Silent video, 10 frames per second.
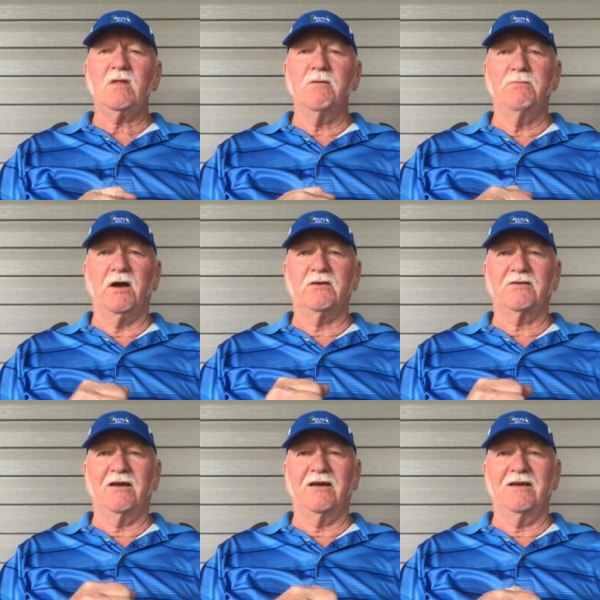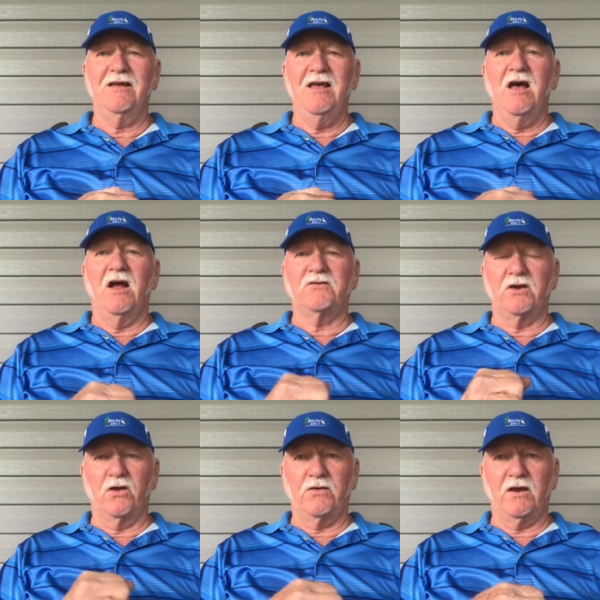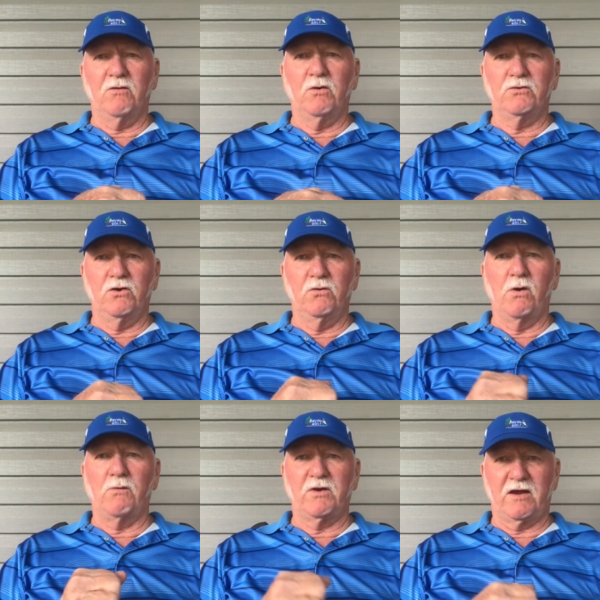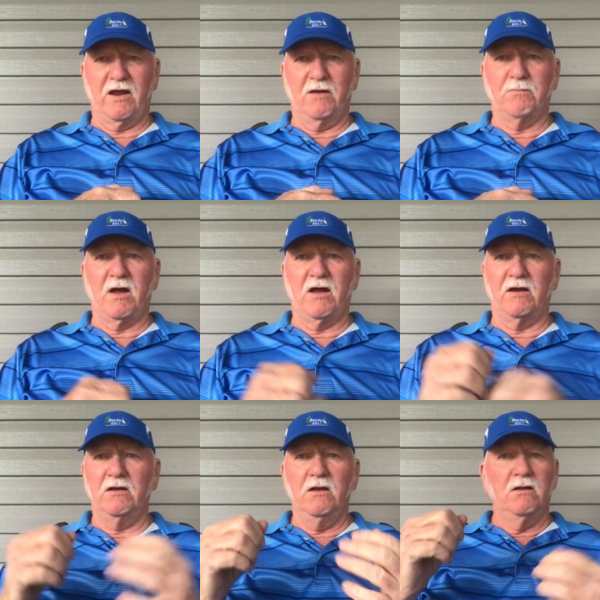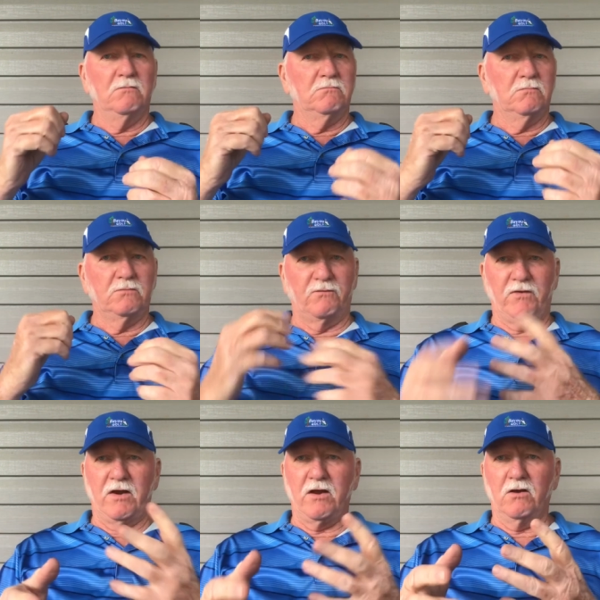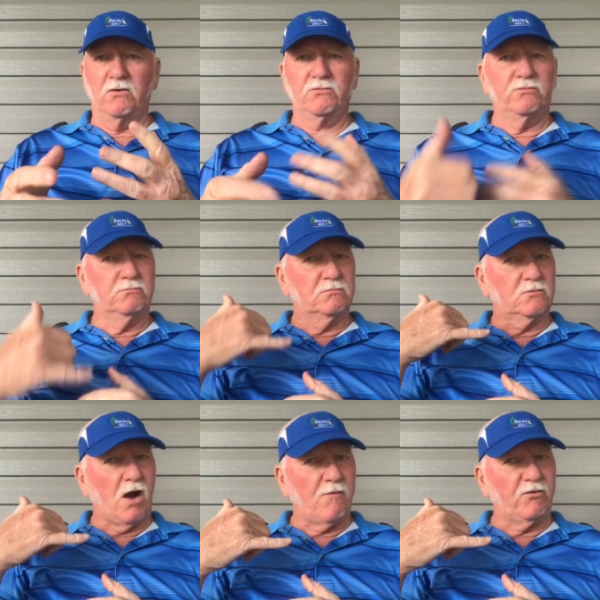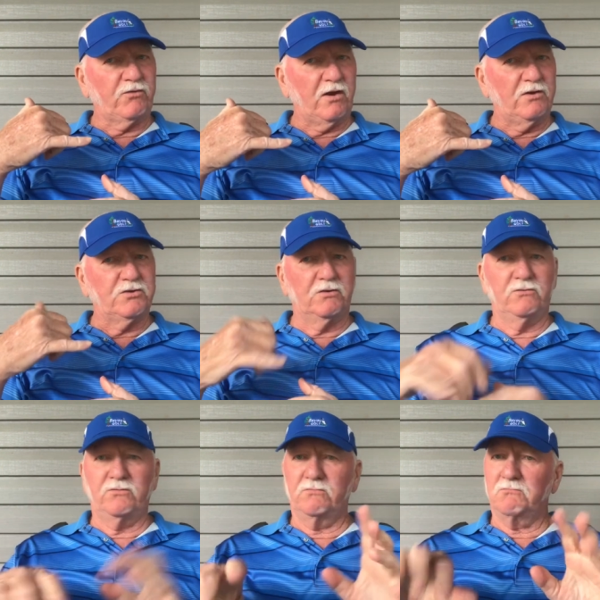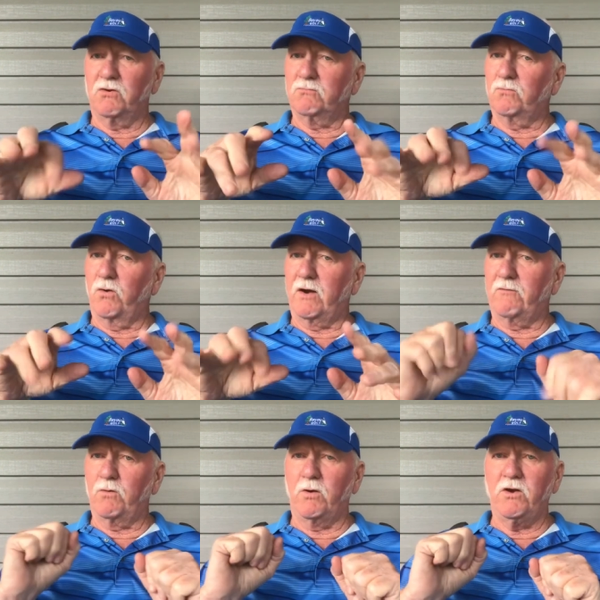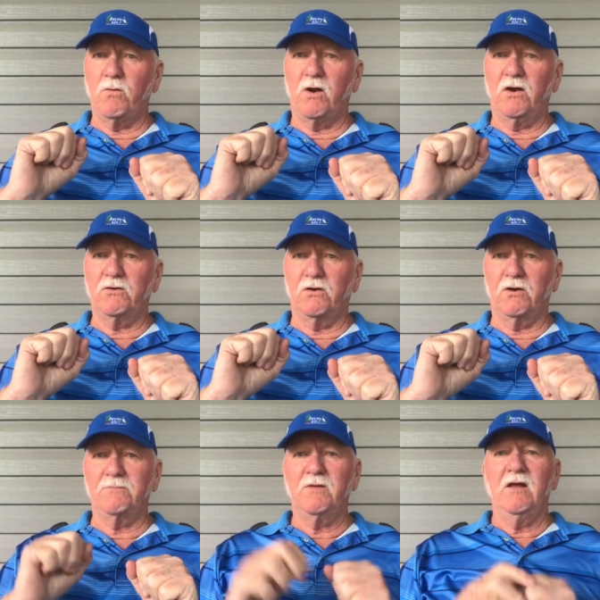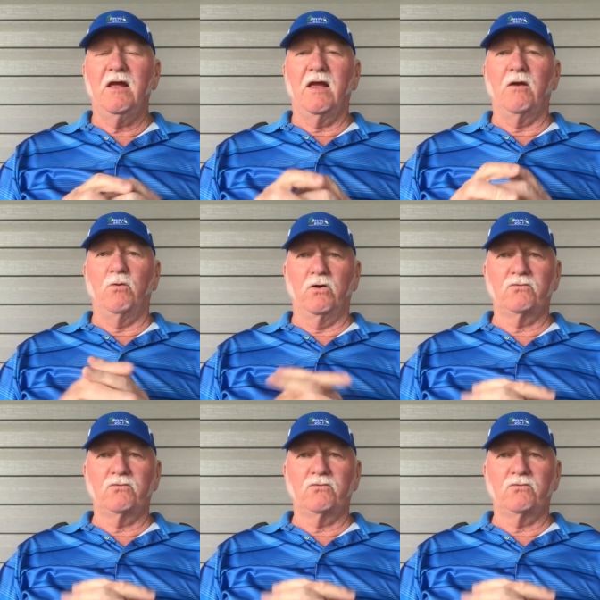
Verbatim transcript: But uh, until then, we'll do what we can by the videos, conversations, whatever way you want to do it, and we'll